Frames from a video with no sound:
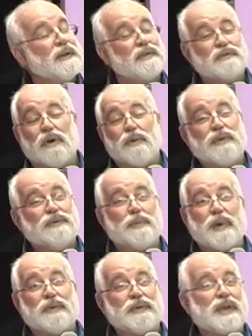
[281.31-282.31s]
it's always
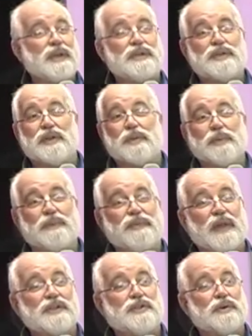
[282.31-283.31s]
about kinship. If
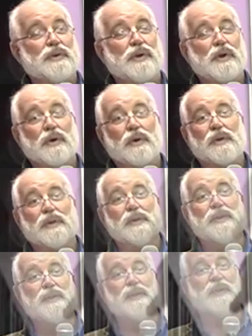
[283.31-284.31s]
that's your
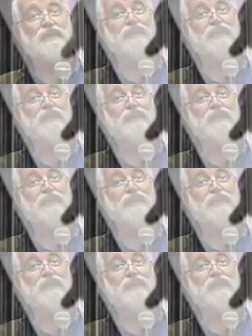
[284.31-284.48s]
goal, things